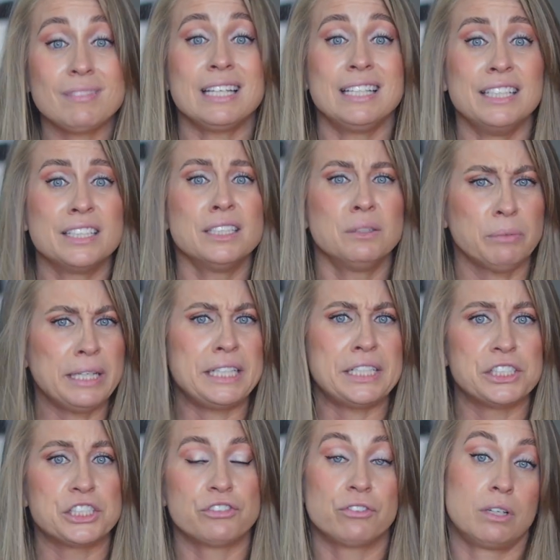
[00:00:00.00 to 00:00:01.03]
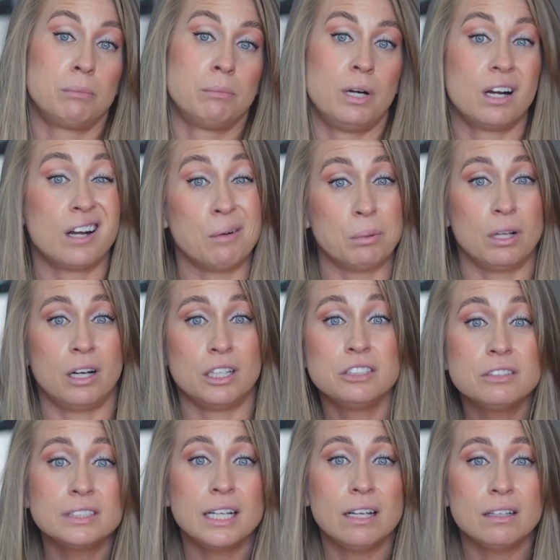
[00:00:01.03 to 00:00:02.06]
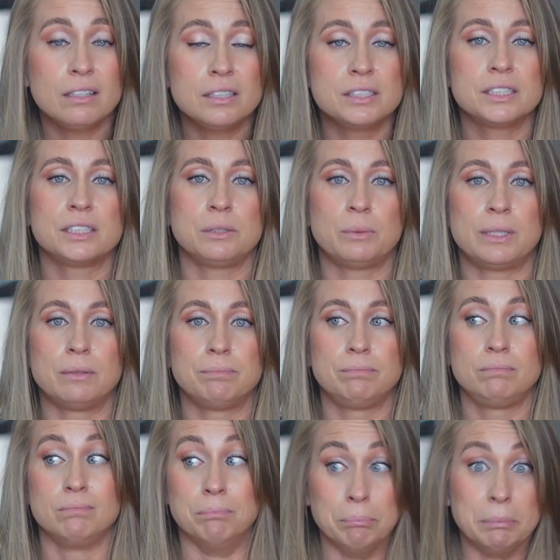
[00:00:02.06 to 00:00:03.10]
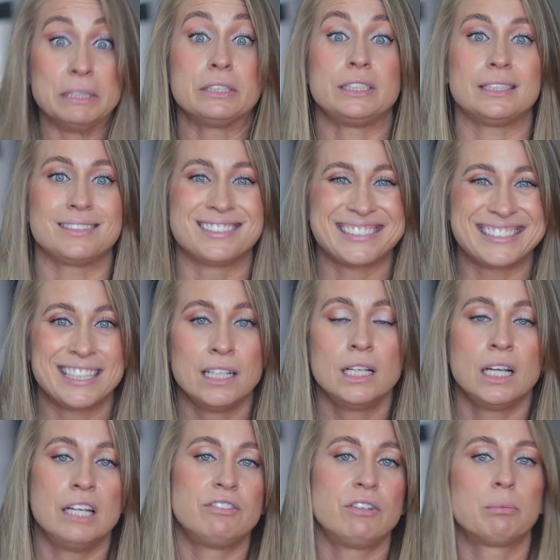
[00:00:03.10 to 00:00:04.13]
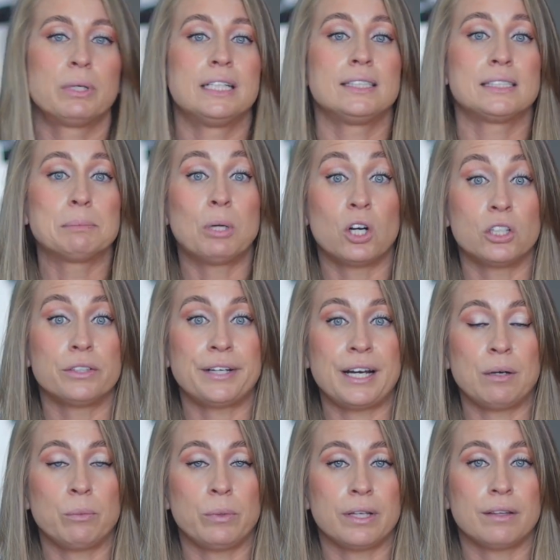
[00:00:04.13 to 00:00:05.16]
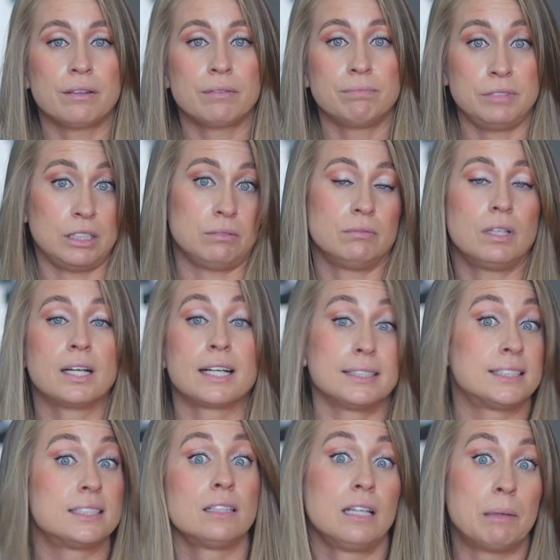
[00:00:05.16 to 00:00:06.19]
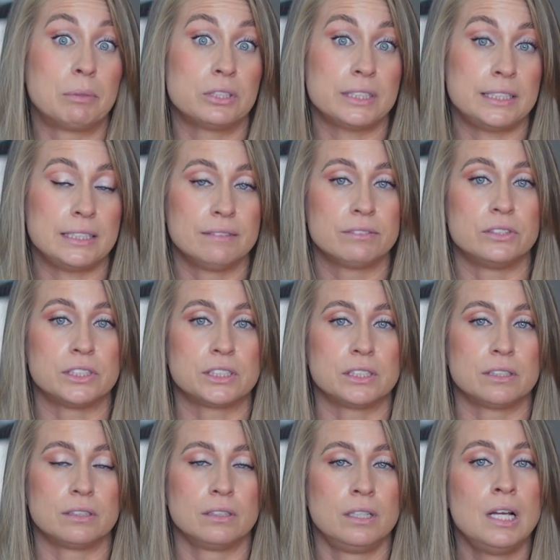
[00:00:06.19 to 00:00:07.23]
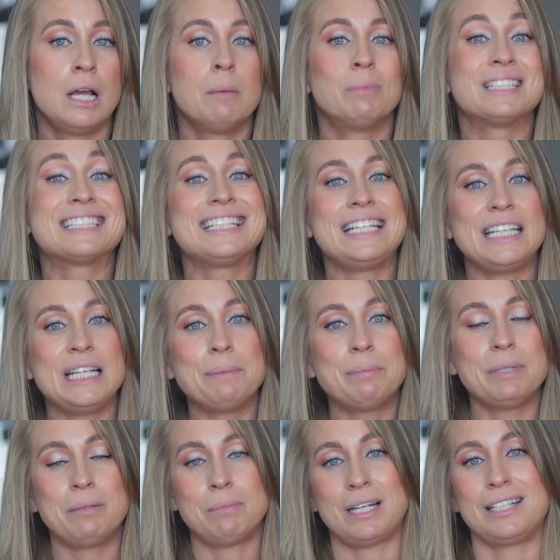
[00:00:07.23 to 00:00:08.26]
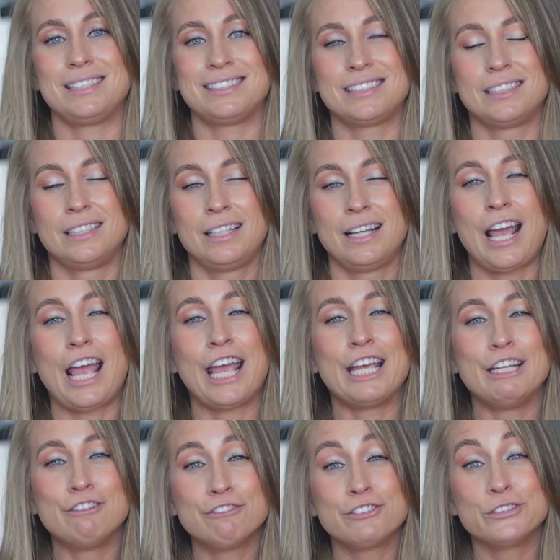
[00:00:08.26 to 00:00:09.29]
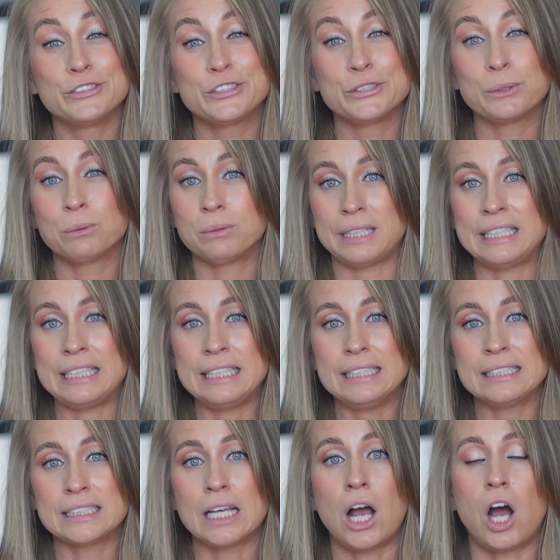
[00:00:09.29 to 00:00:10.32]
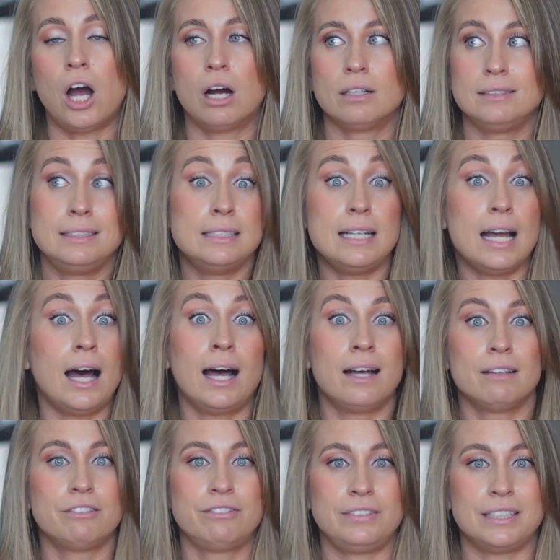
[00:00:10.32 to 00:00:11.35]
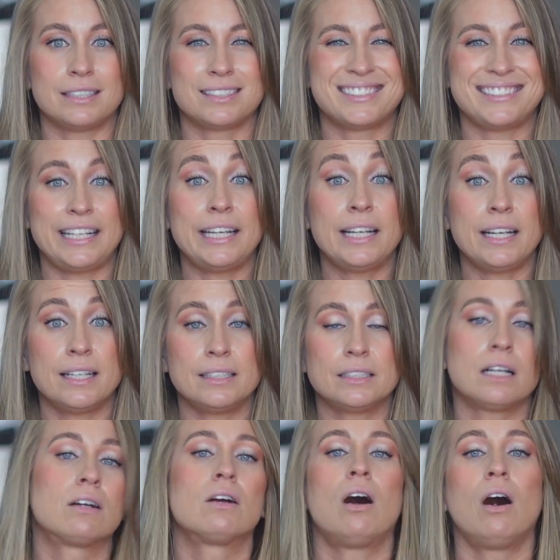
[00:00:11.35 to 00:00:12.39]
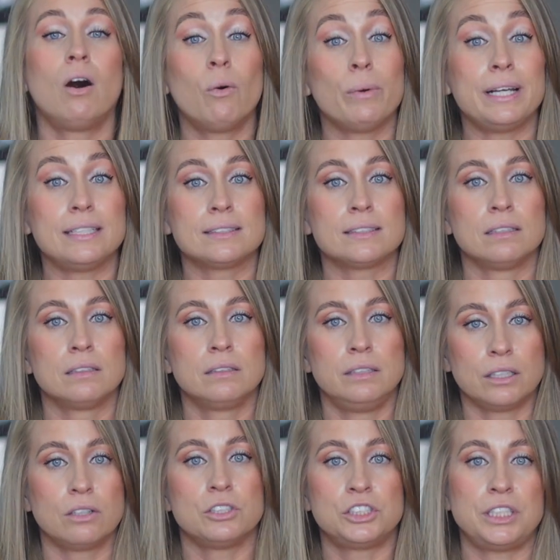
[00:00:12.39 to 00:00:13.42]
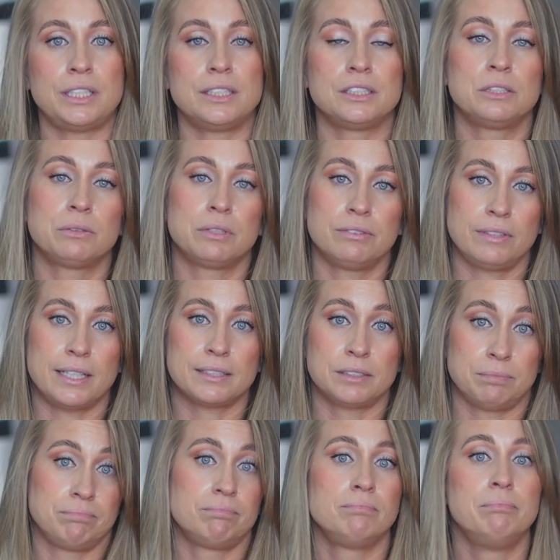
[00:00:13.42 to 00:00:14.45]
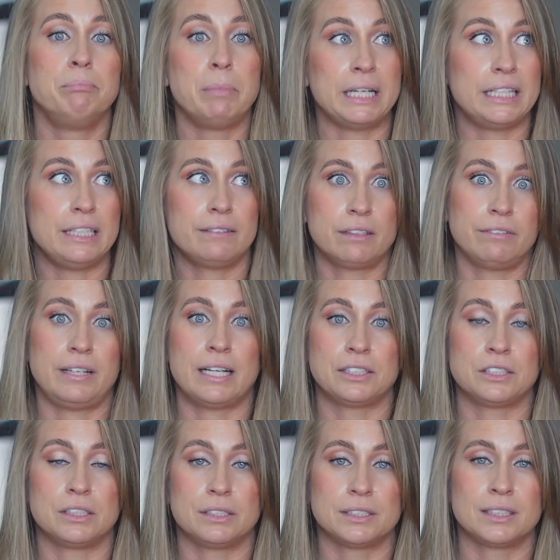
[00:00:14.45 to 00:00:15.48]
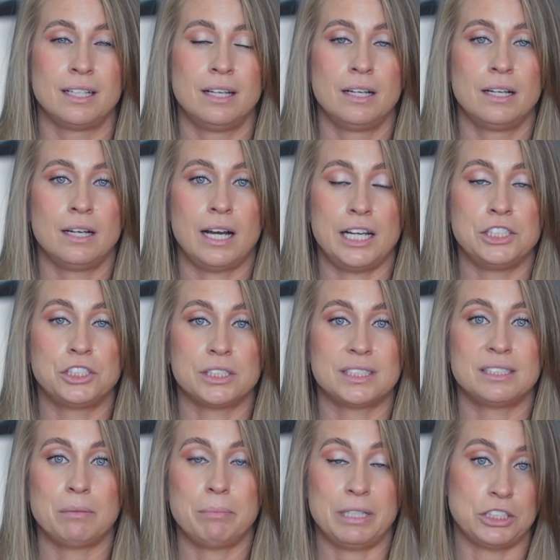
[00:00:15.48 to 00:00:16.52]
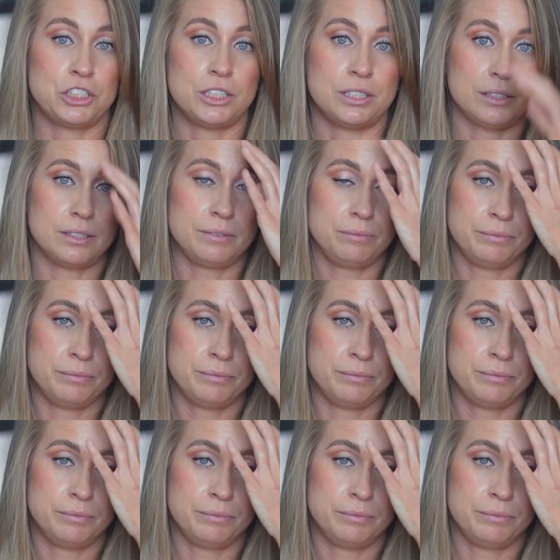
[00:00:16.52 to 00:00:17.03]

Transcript: it can range from a couple $100s to, well, millions if a brand is partnering with, like a celebrity influencer. But keep in mind, influencer rates are not fixed and are always negotiated to reflect many of the factors I just mentioned.